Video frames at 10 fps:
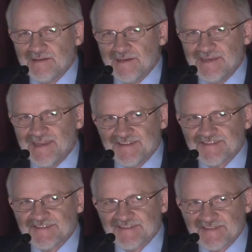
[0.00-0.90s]
it has
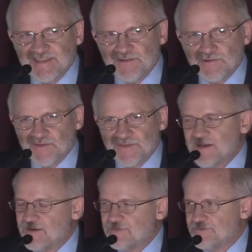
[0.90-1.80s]
steeled
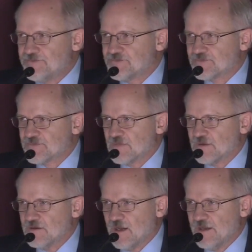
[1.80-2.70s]
them.
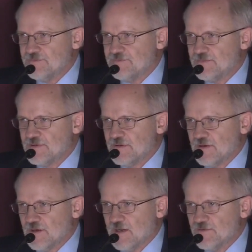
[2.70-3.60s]
I,
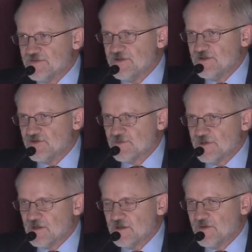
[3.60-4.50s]
I was in
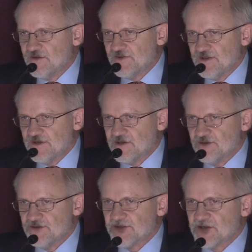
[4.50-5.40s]
Israel about 10
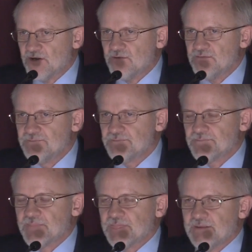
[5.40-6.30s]
years ago,
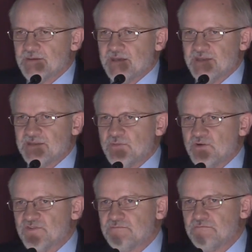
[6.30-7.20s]
and the
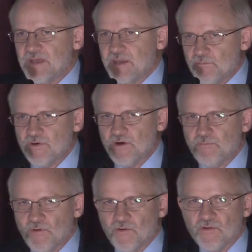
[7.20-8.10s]
most
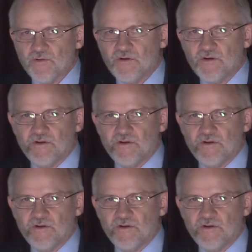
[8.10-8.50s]
memorable